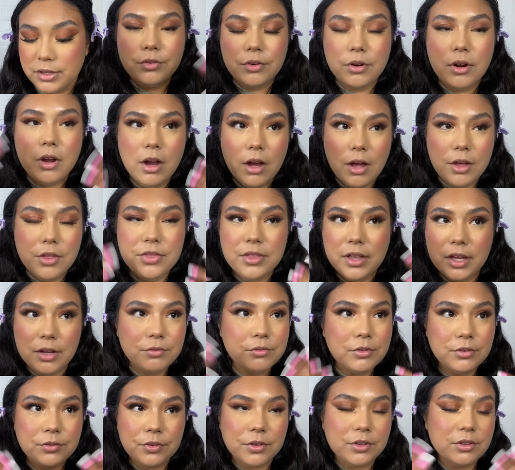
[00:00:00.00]
We're all
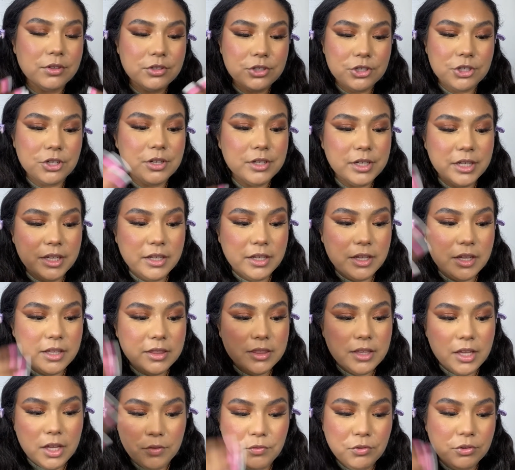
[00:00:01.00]
thankful for the journey and
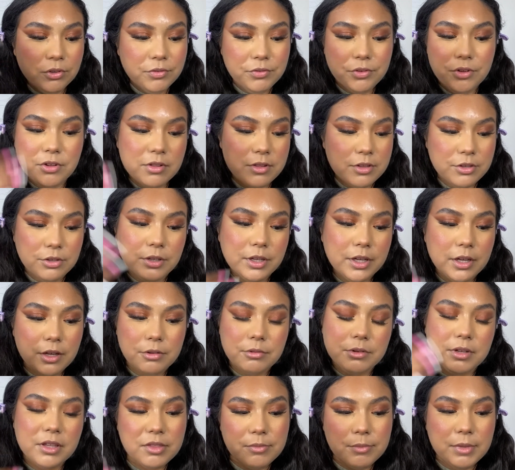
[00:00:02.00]
thankful if you're still here
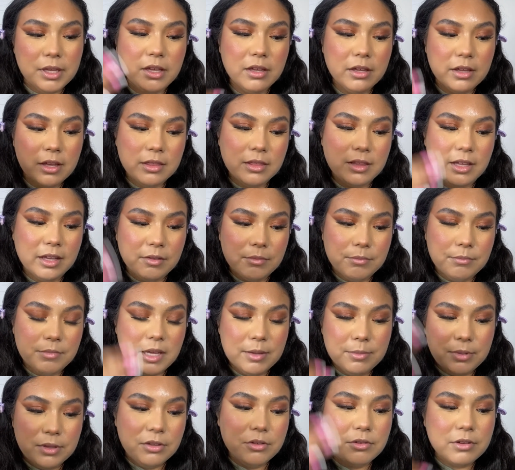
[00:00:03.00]
with me, and like
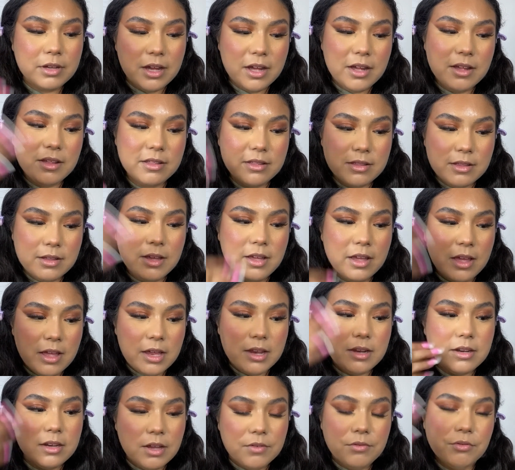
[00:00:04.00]
maybe you guys
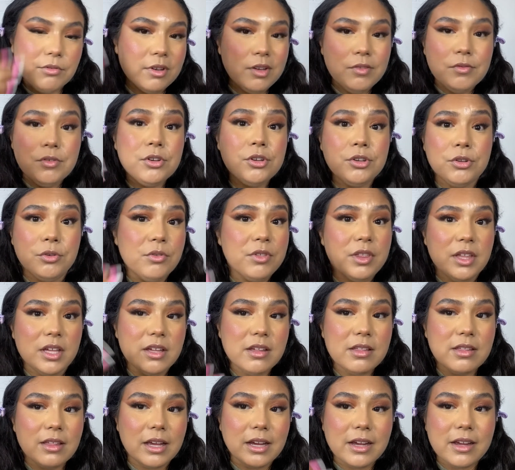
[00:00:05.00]
never even knew
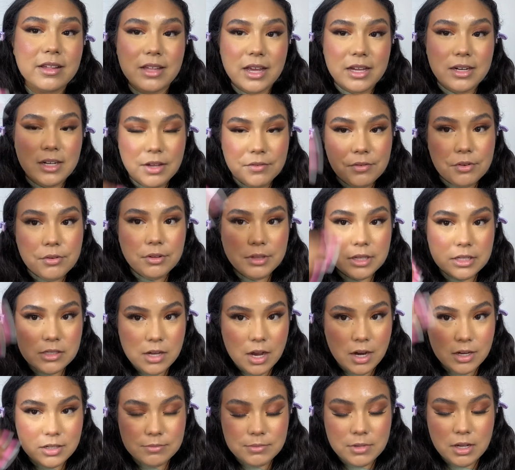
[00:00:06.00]
this, like because I never really
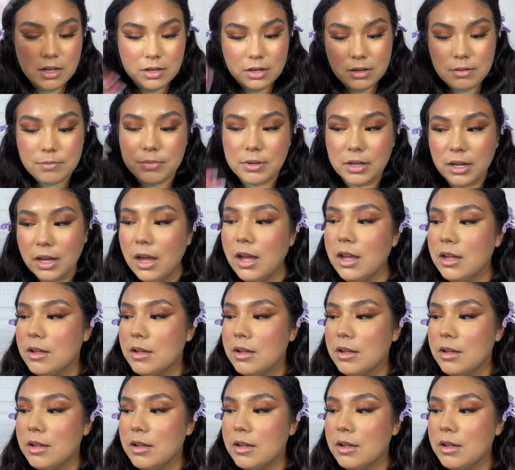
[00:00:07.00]
talked about it, but